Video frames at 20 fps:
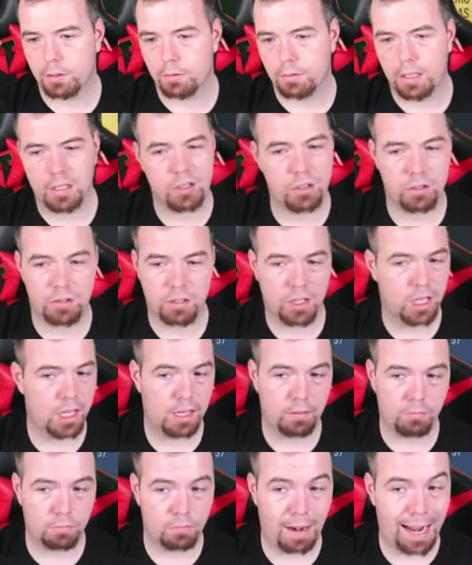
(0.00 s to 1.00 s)
Let's just
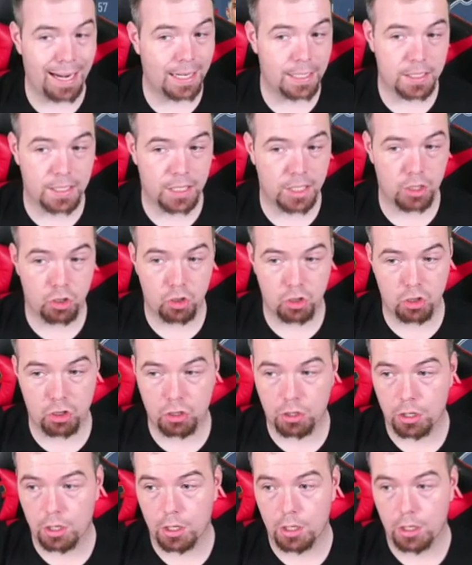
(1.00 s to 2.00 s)
see. Rakitic.